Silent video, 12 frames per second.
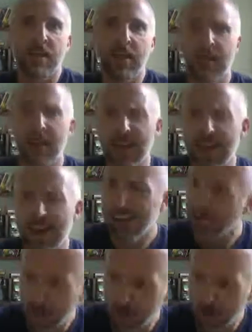And I
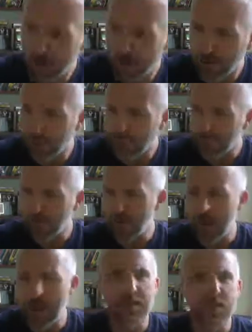never know.
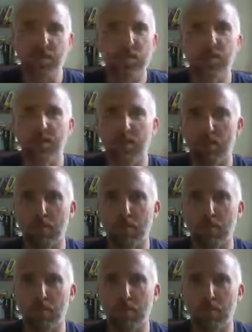I assume it's all